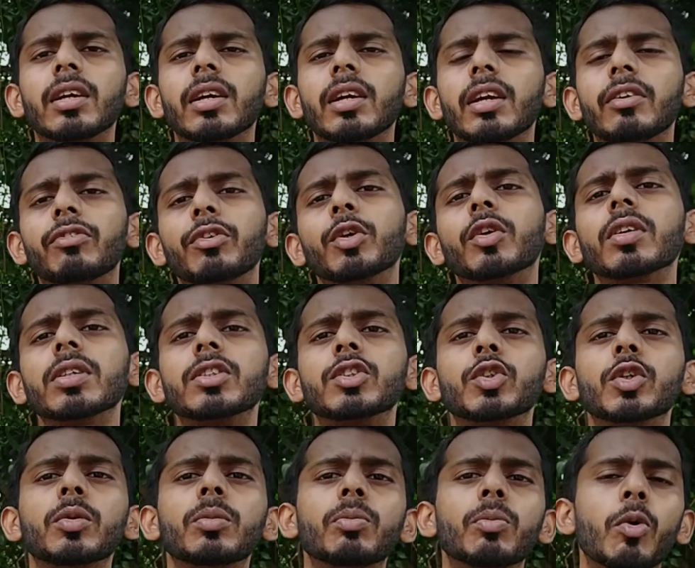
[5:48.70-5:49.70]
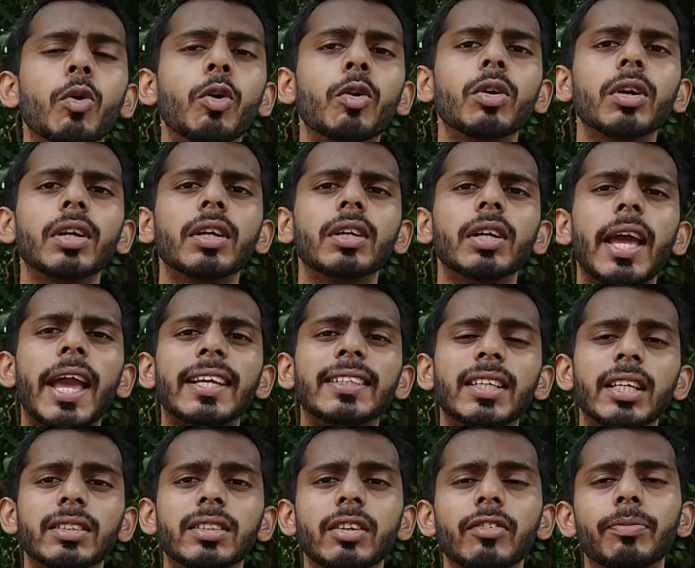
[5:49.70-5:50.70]
If you consume more
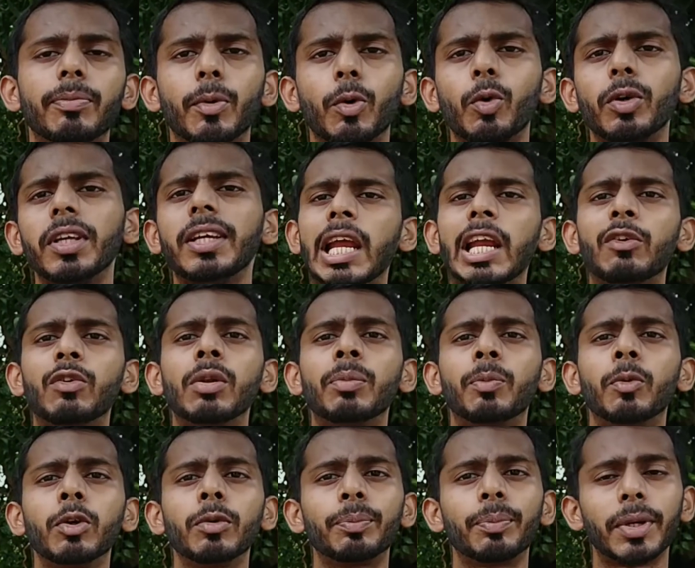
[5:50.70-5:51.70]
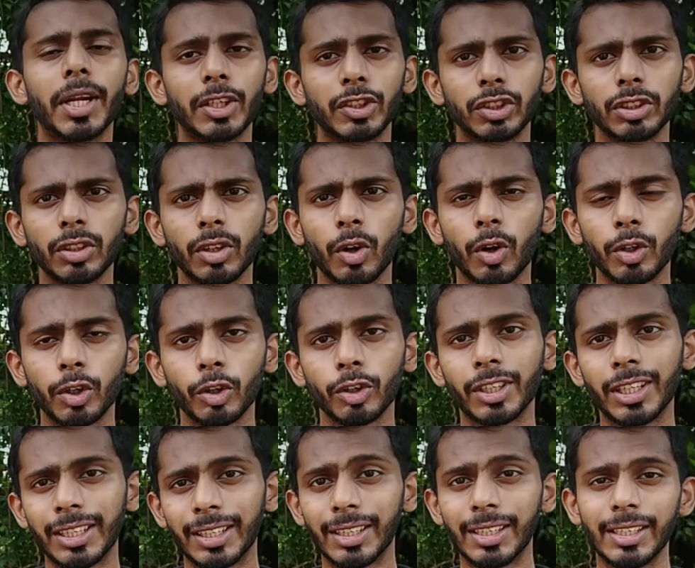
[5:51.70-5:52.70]
excessive protein, it will put pressure on your
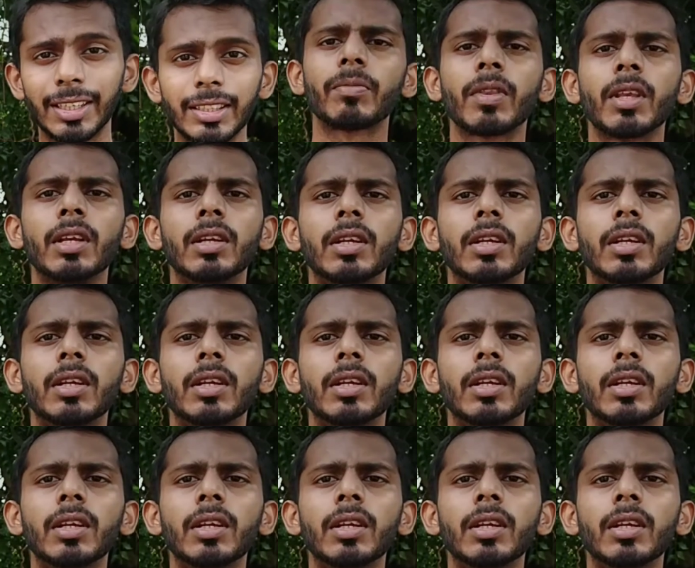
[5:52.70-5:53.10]
kidneys,